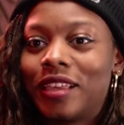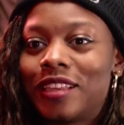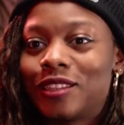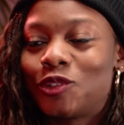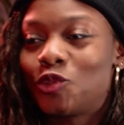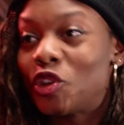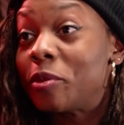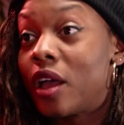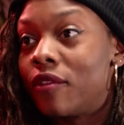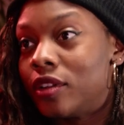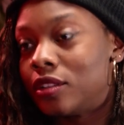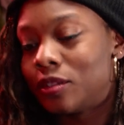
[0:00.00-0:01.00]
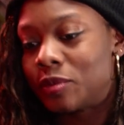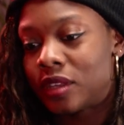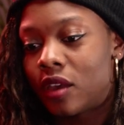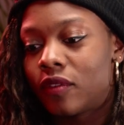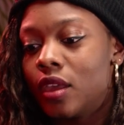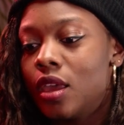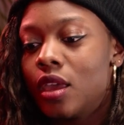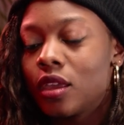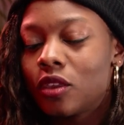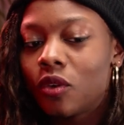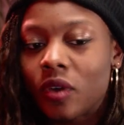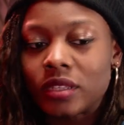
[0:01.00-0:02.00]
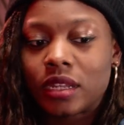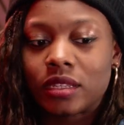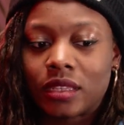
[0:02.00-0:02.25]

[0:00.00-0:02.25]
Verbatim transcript: has extreme confidence in himself. You always get